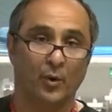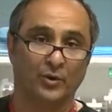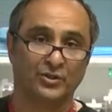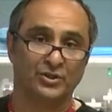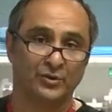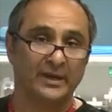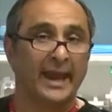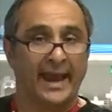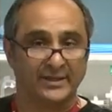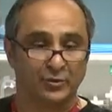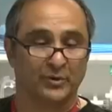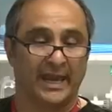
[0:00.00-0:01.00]
or to do
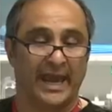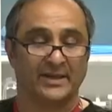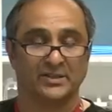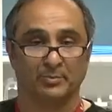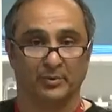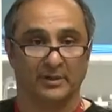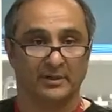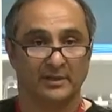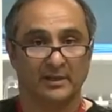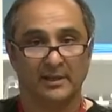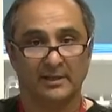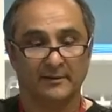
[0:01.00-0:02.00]
gastric aspirate.
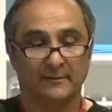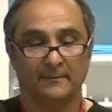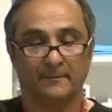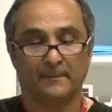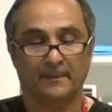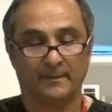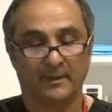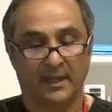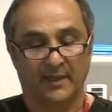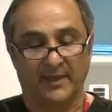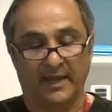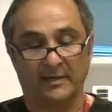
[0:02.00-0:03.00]

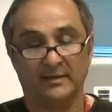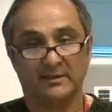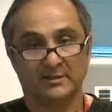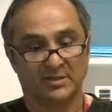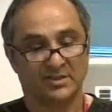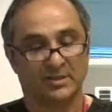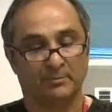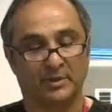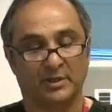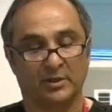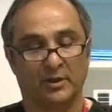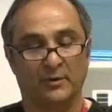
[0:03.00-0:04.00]
And then just
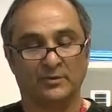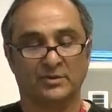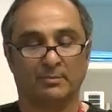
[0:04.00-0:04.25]
simply close the